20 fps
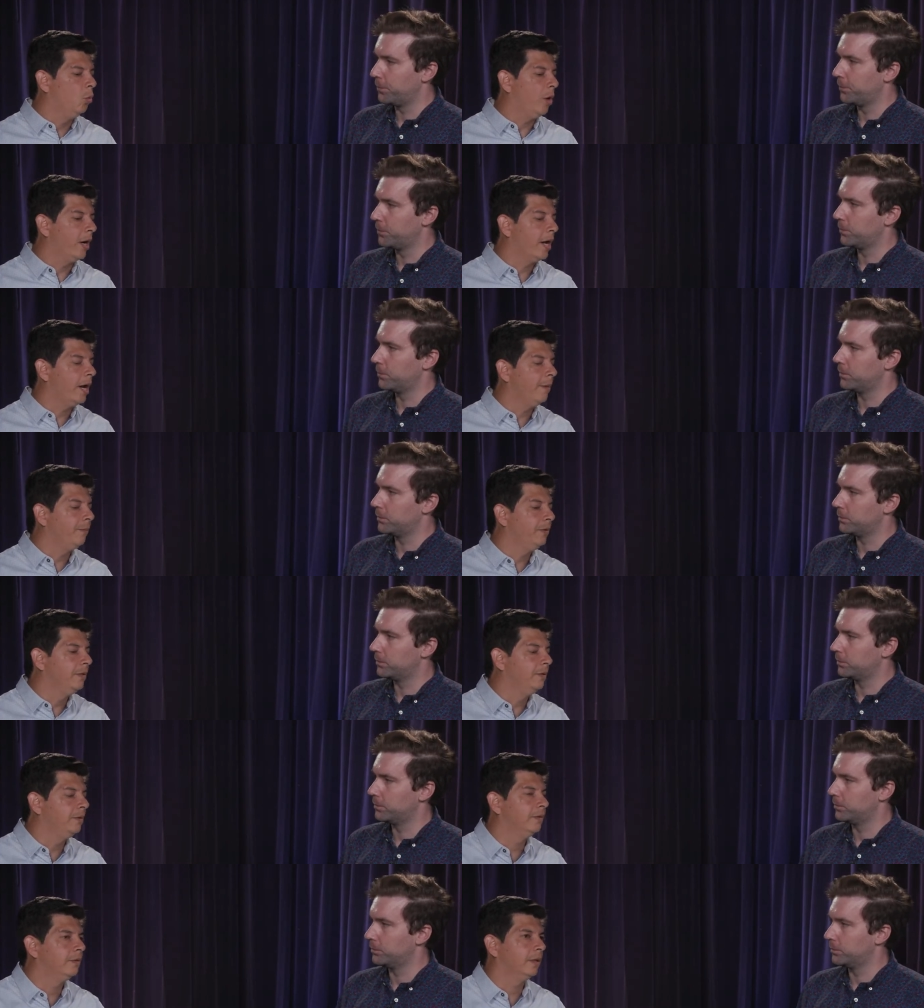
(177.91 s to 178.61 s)
Speaker 1: what
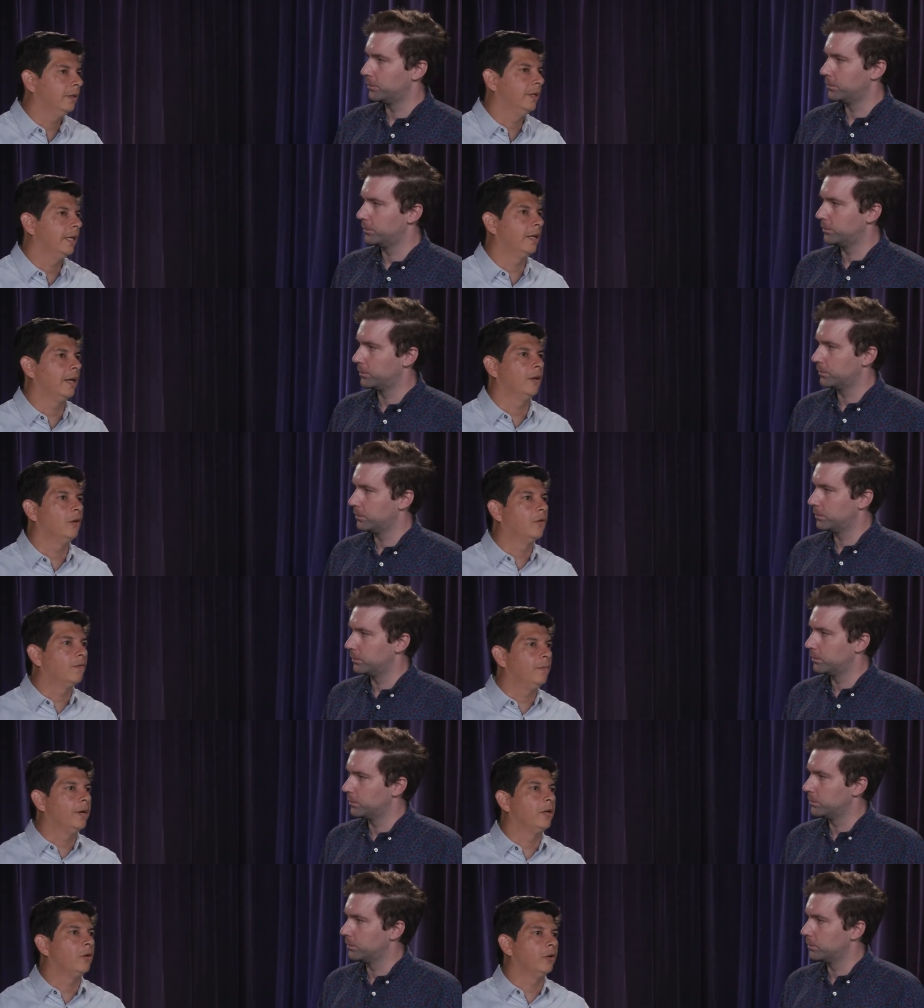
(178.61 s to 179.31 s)
happens, like a
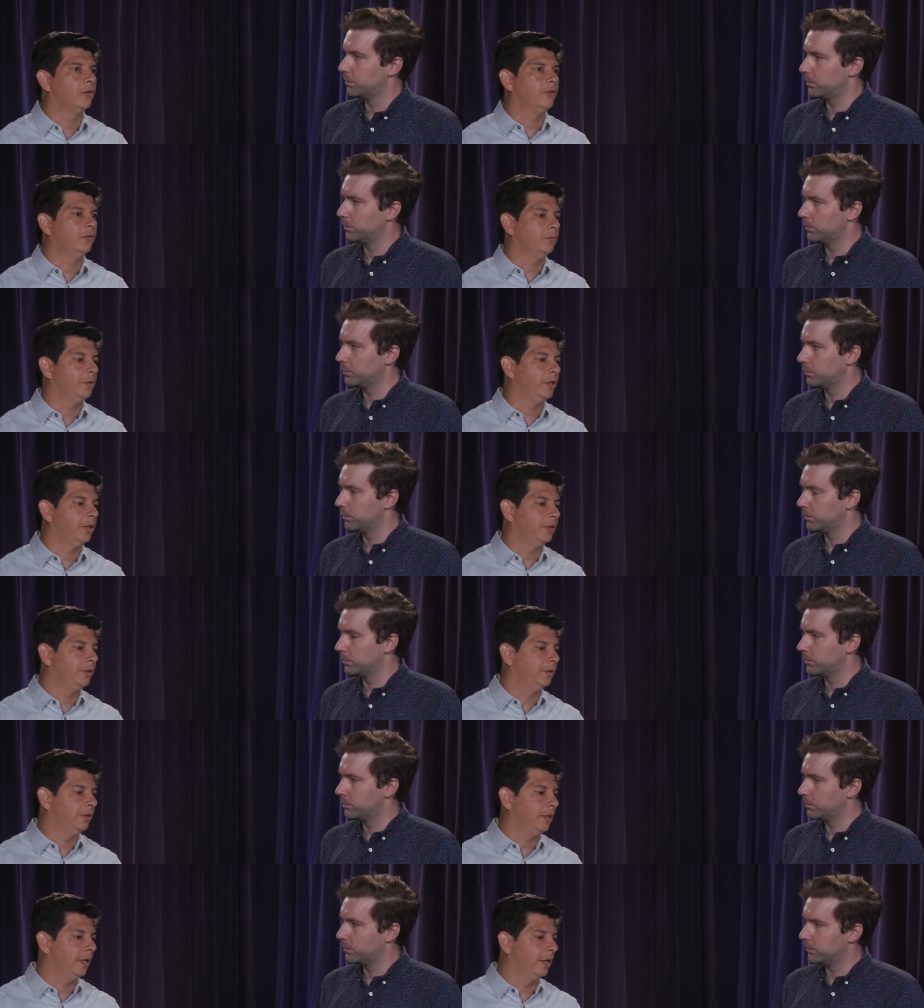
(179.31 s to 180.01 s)
lot of my
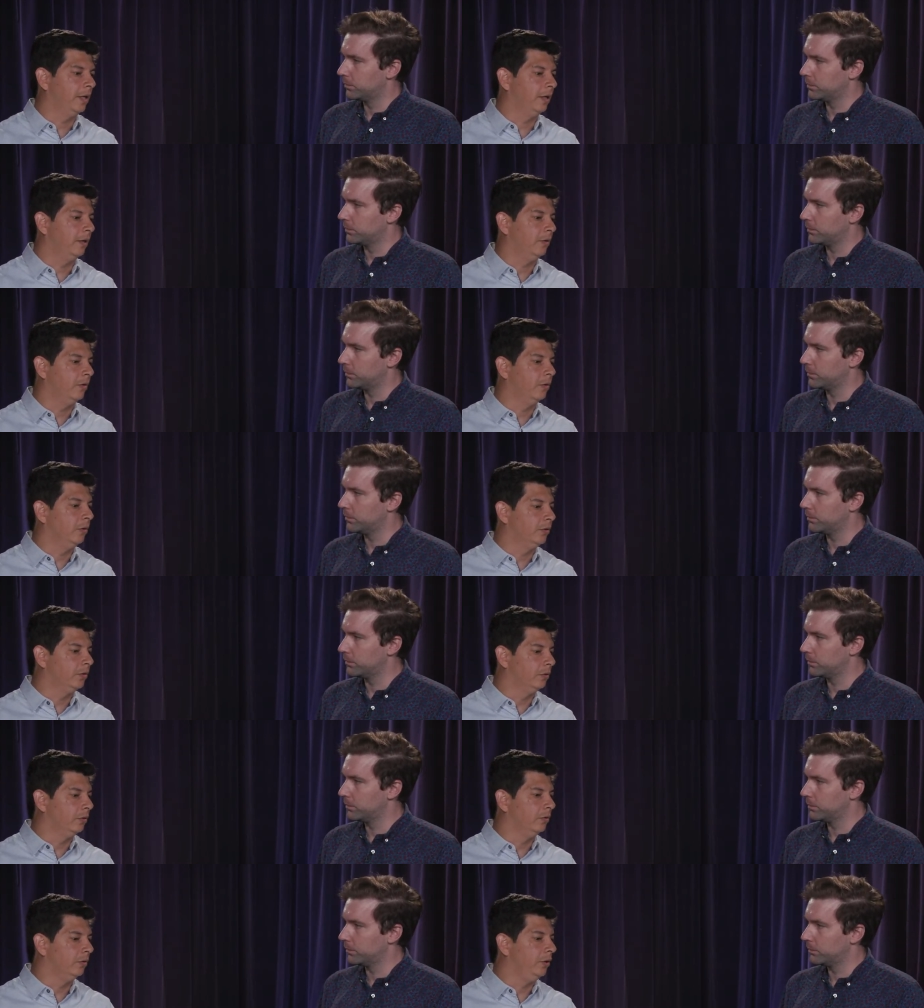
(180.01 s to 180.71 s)
customers uh,
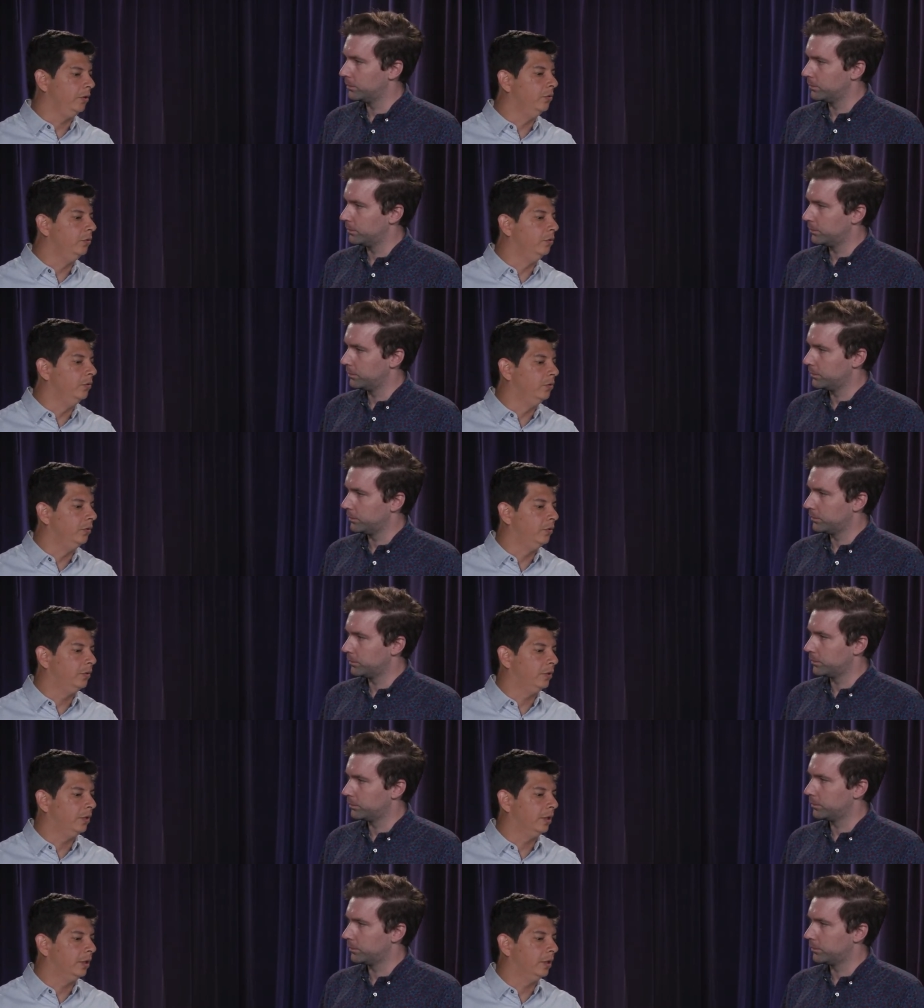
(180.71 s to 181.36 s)
also use